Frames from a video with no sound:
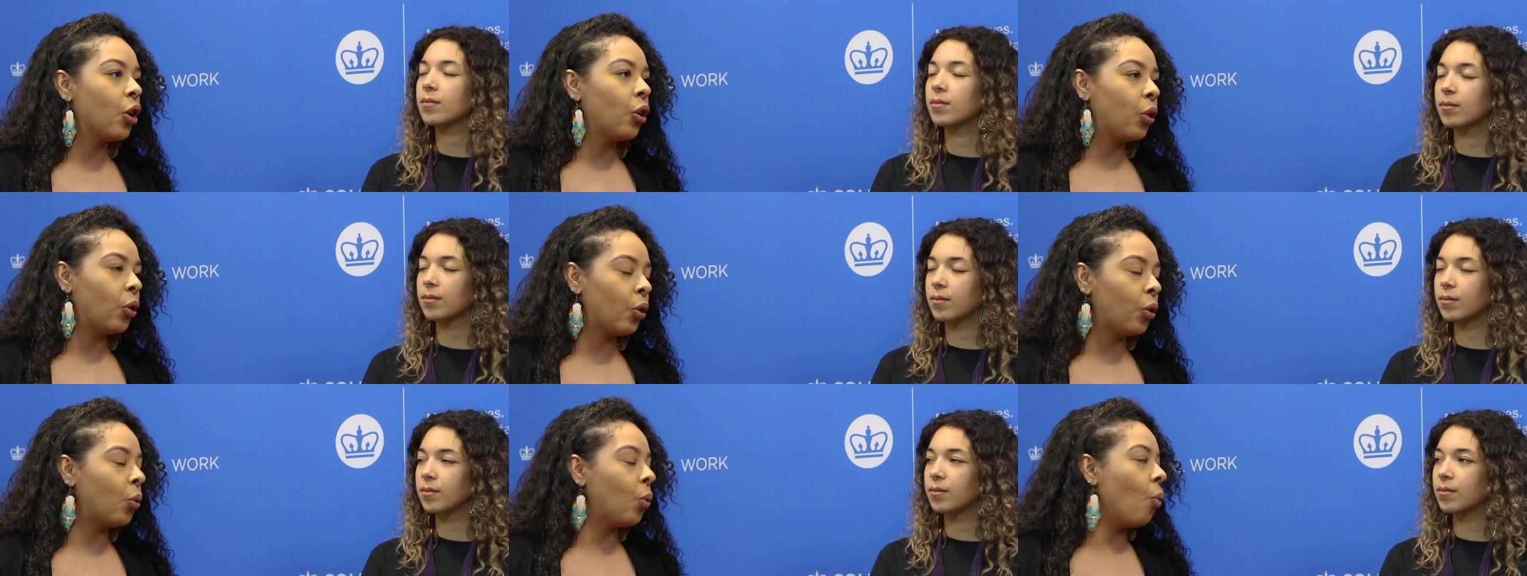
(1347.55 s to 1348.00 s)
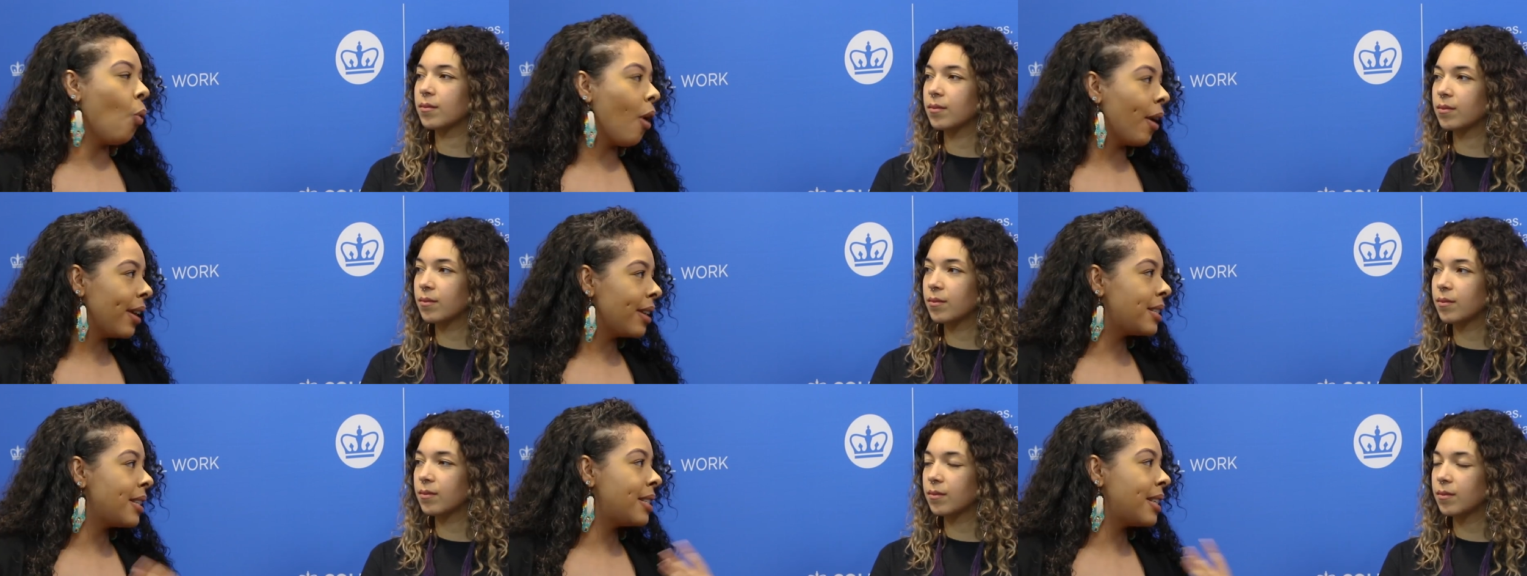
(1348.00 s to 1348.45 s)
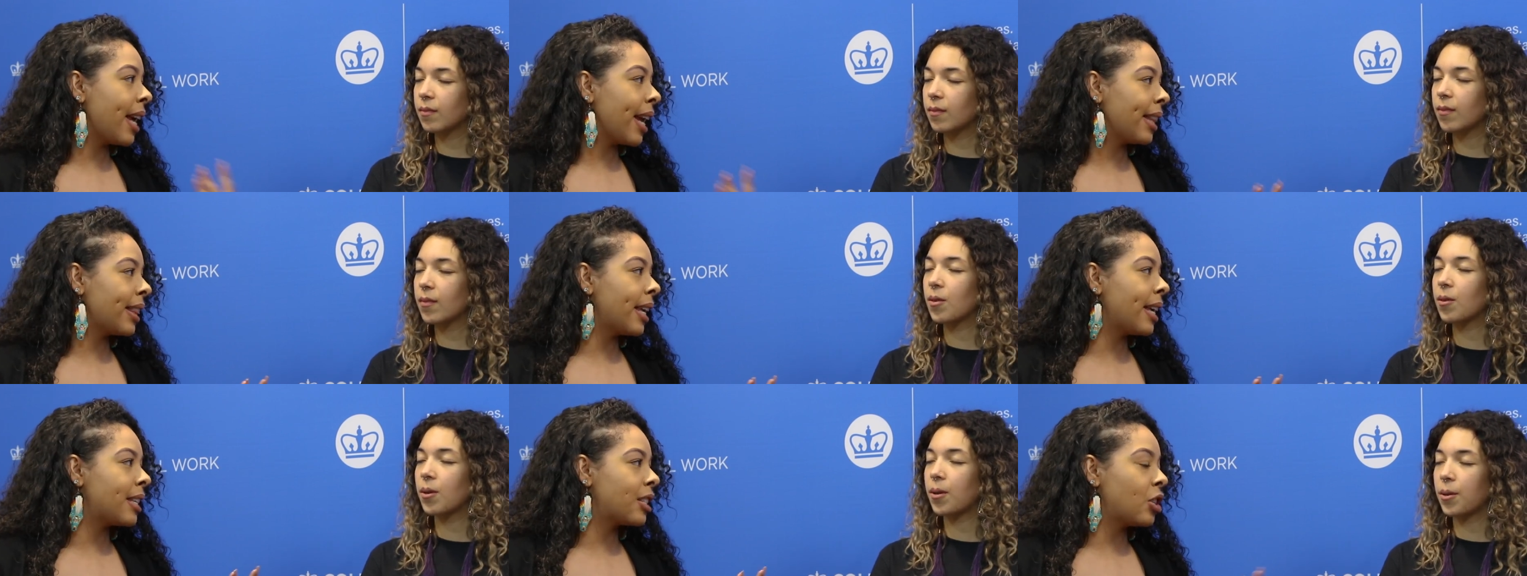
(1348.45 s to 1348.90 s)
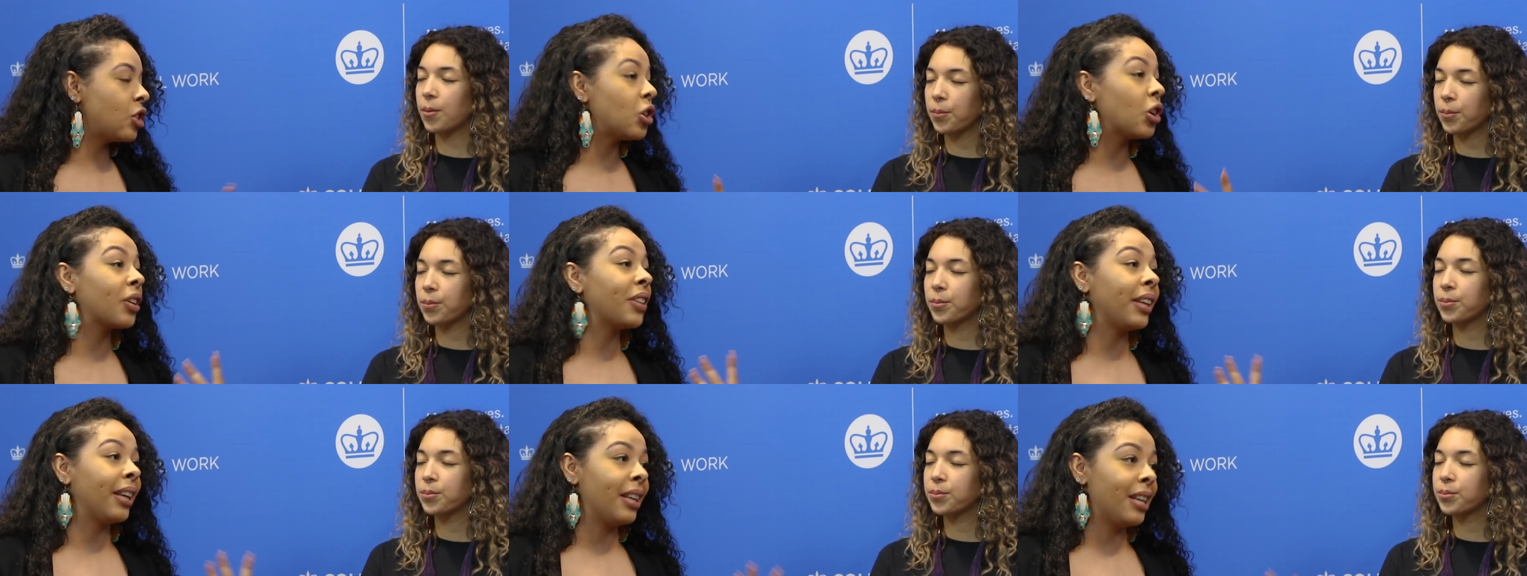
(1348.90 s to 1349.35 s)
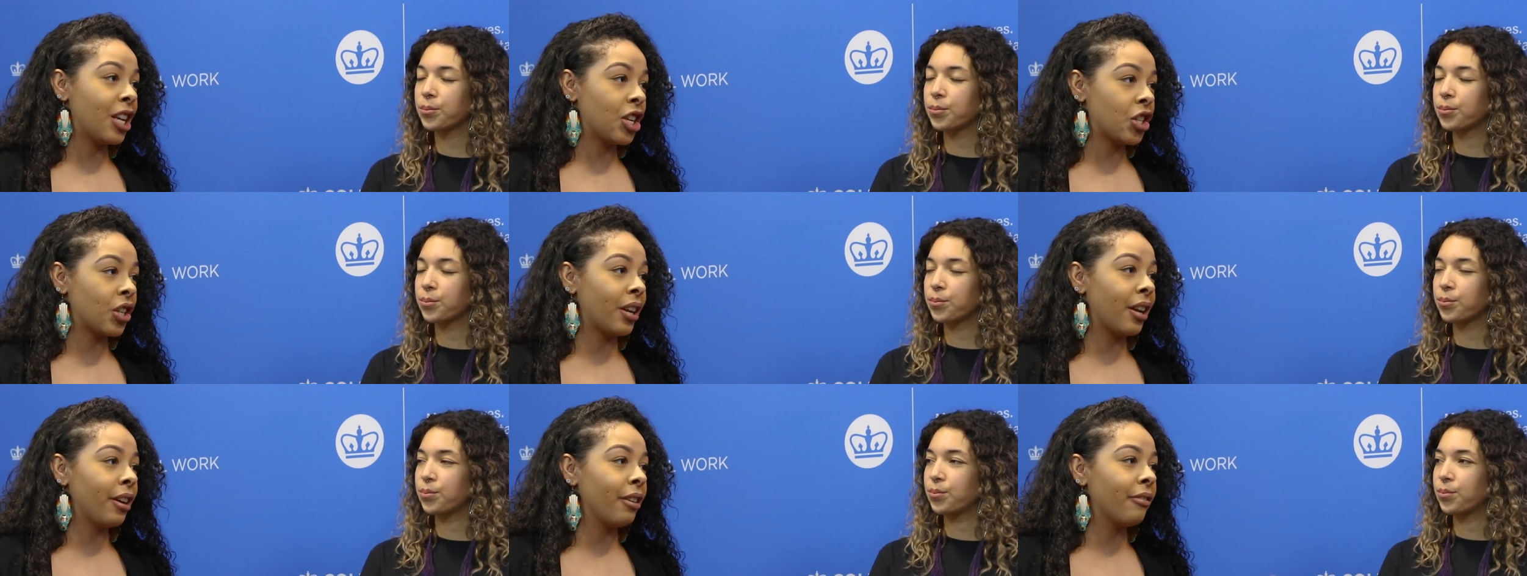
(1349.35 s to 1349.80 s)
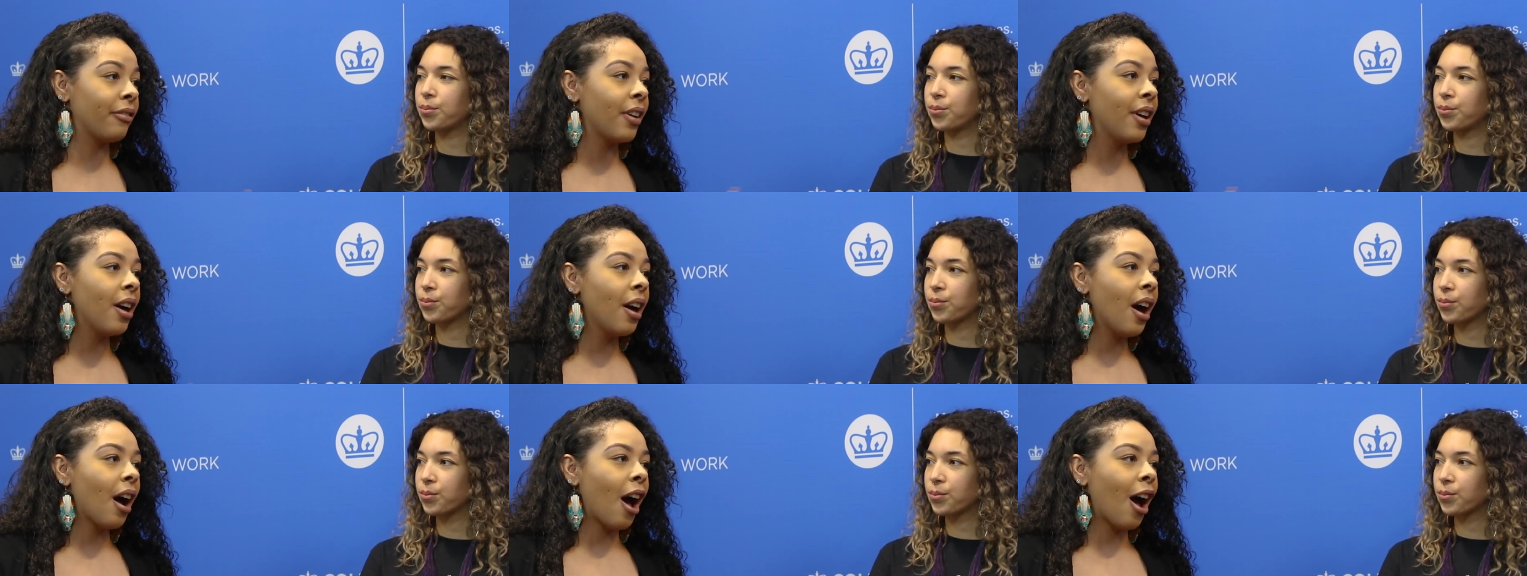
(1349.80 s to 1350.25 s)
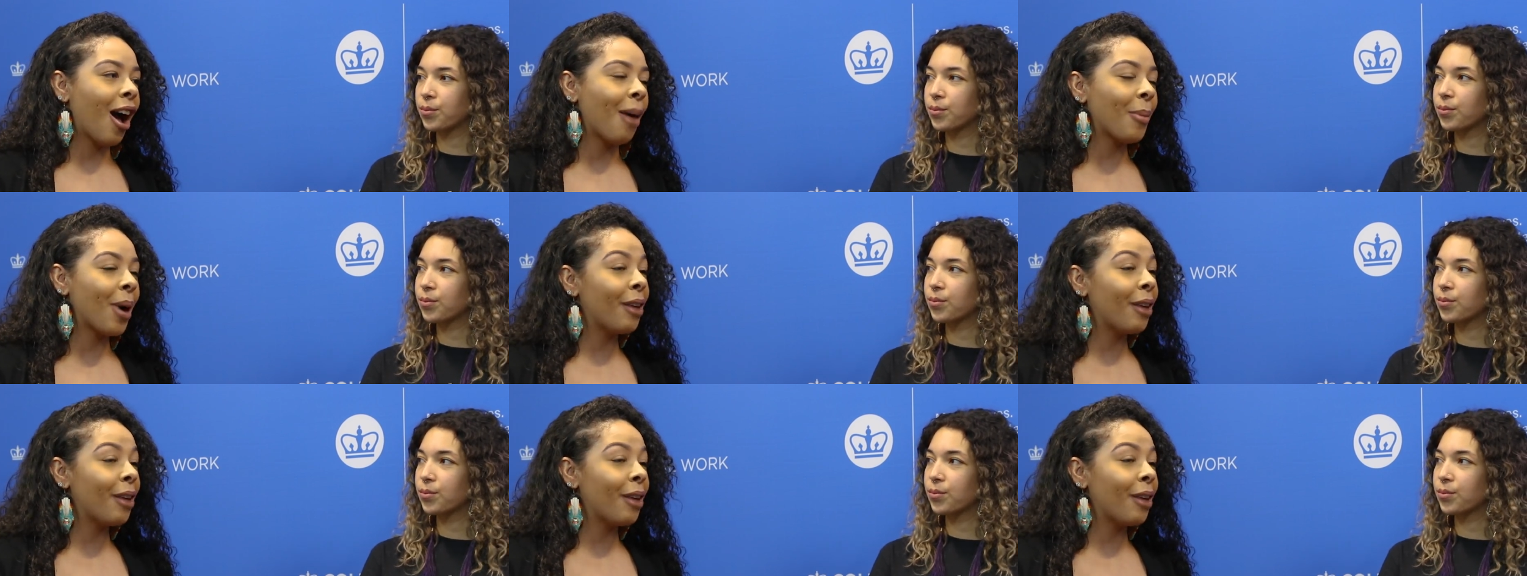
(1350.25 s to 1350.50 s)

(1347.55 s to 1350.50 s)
Speaker 1: who wanted to take this and took the initiative. Mm. Um,